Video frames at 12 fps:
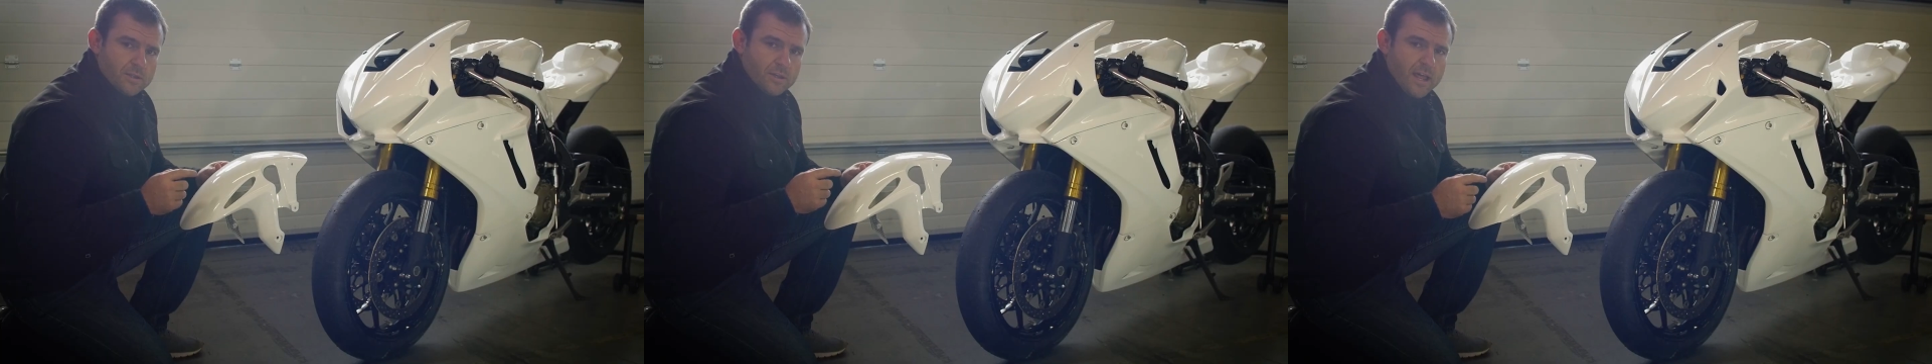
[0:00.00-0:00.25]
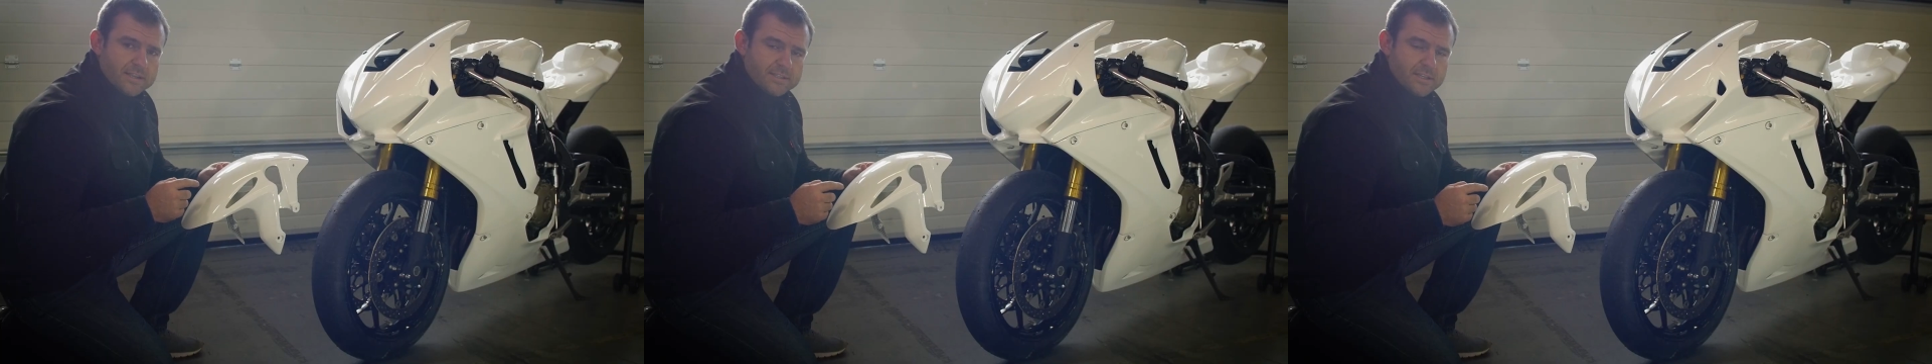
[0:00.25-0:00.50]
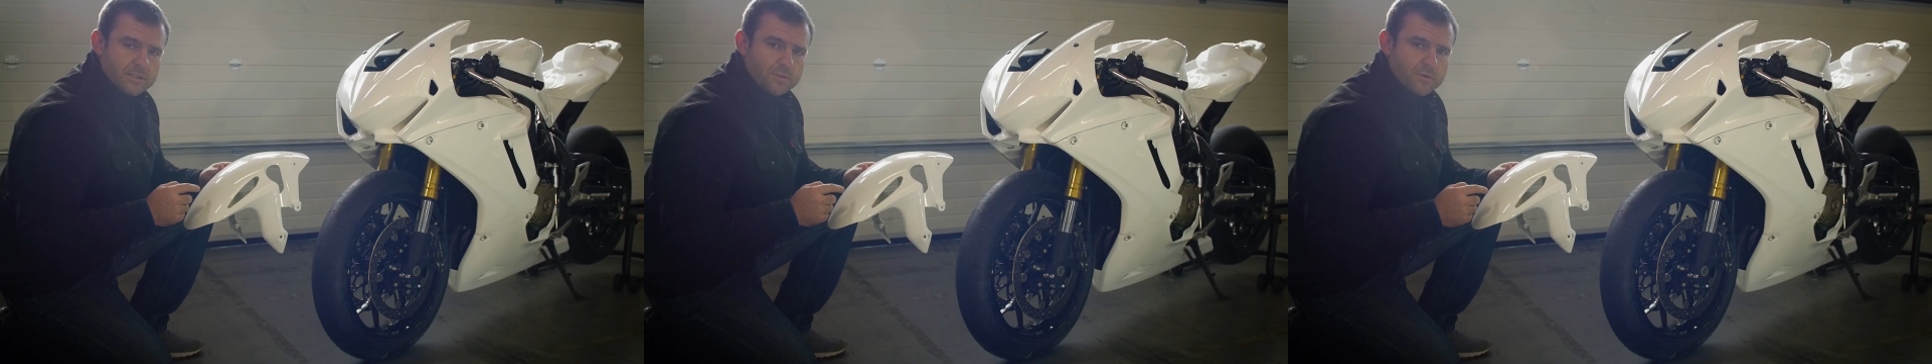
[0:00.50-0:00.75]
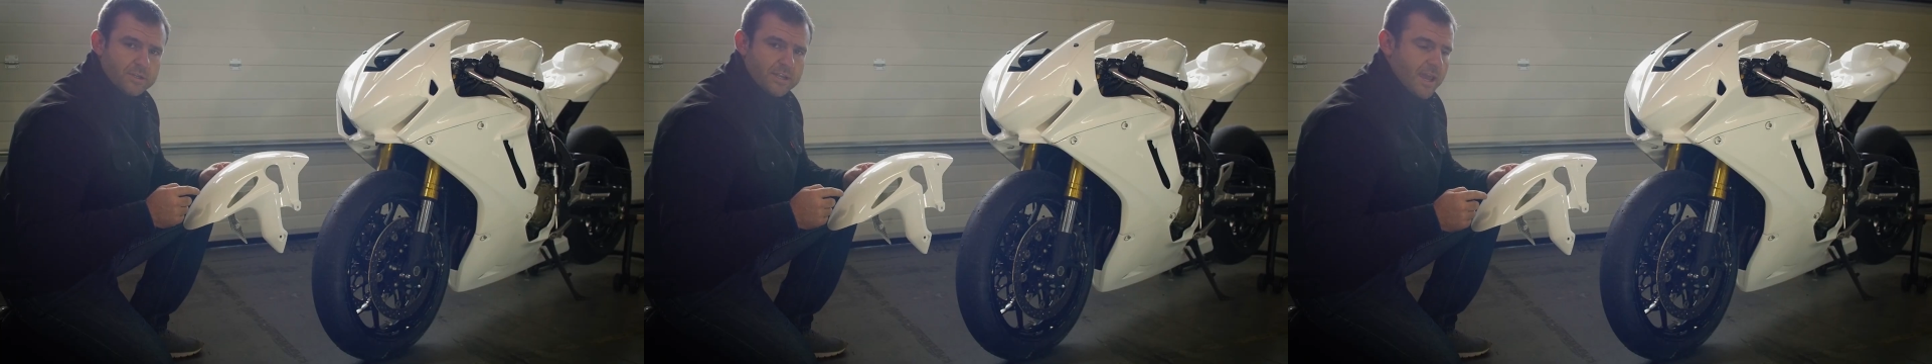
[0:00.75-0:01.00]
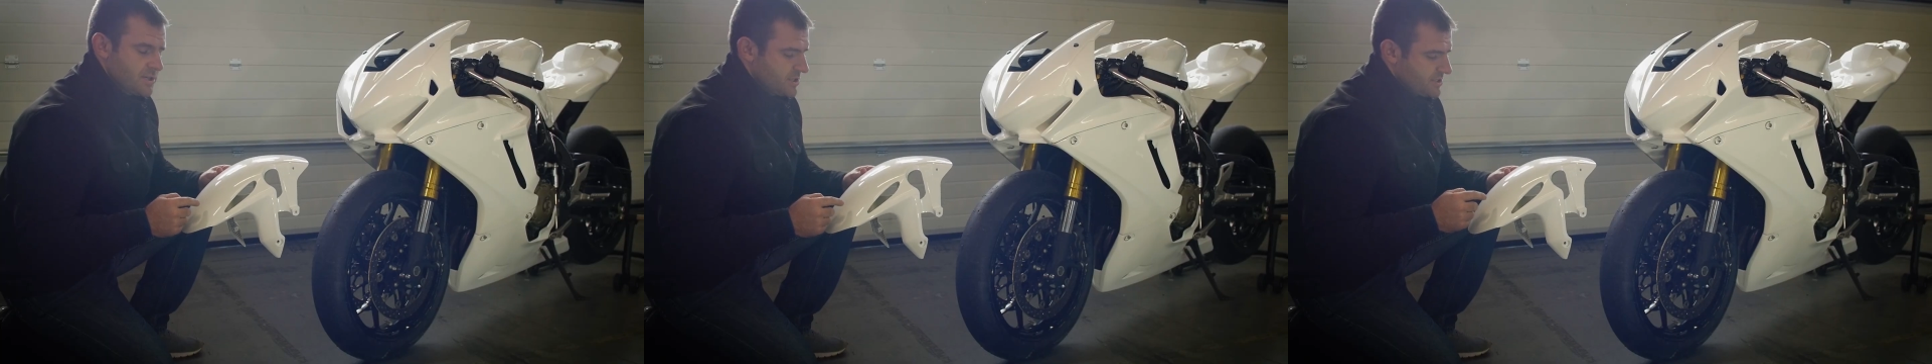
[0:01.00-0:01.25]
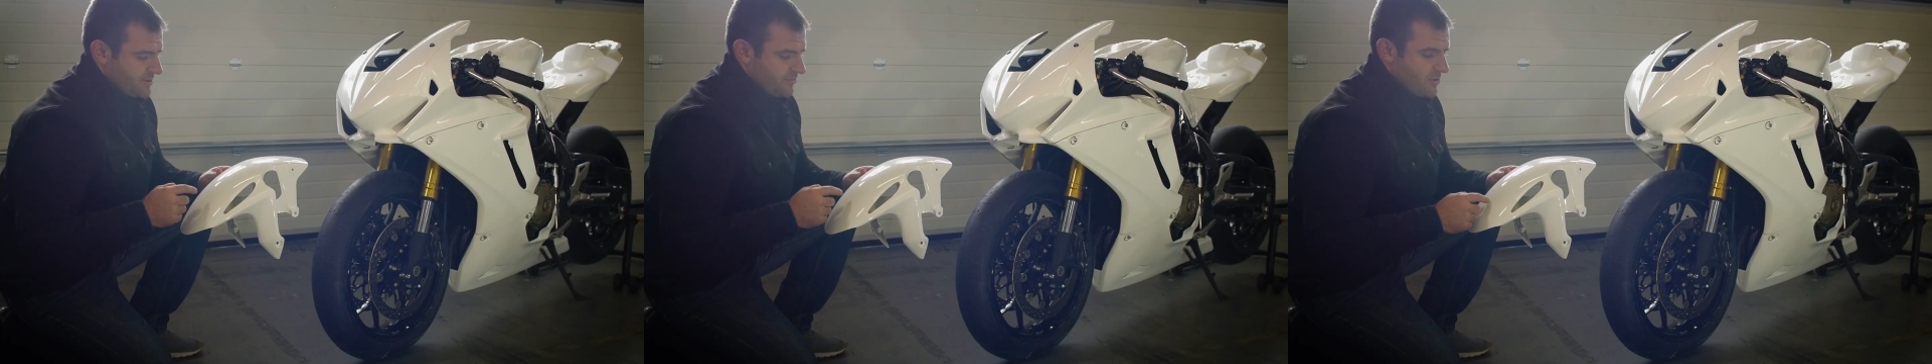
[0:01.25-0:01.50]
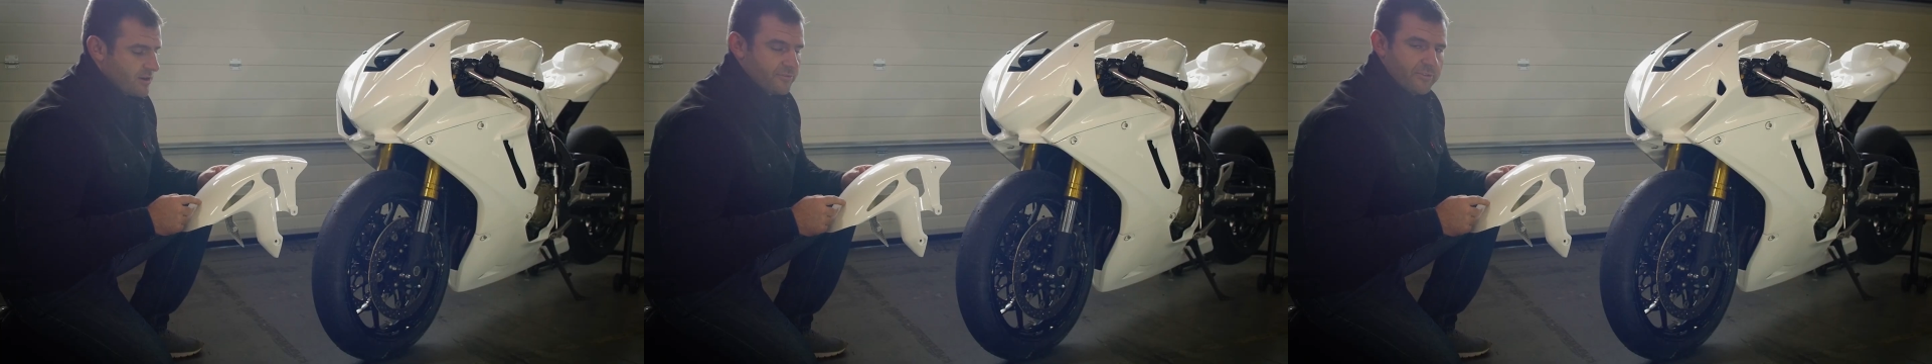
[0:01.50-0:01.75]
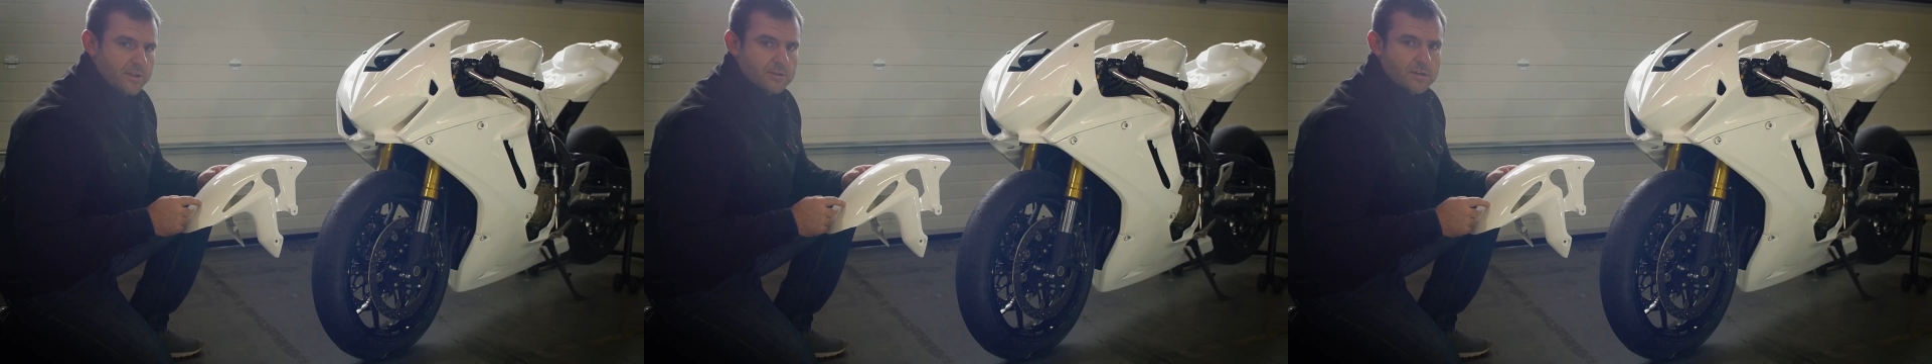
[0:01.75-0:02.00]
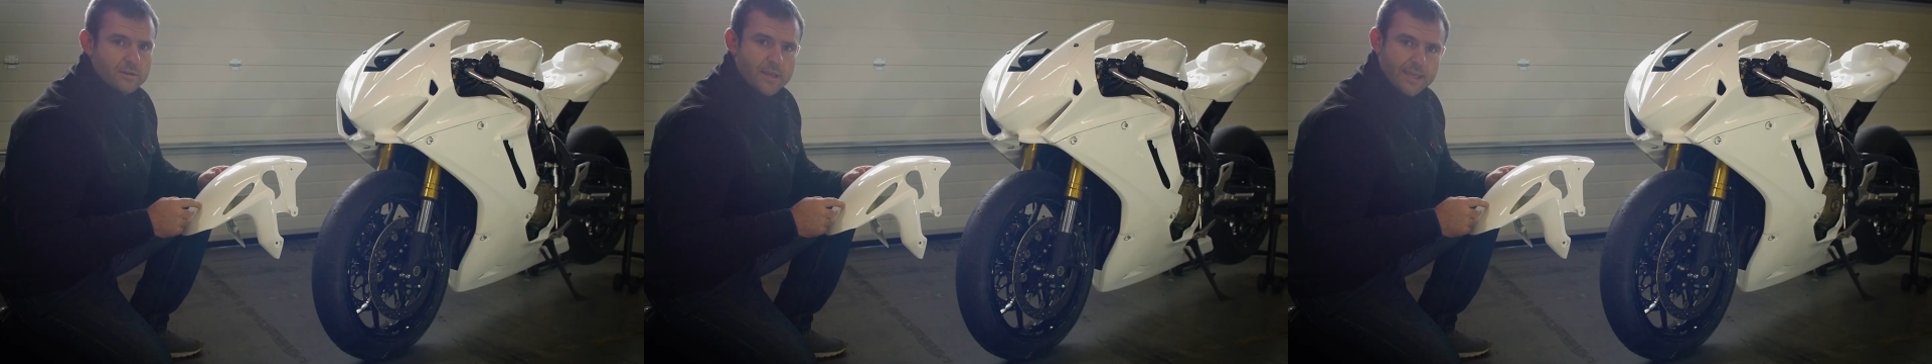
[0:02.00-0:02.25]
The last thing to attach is the front fender.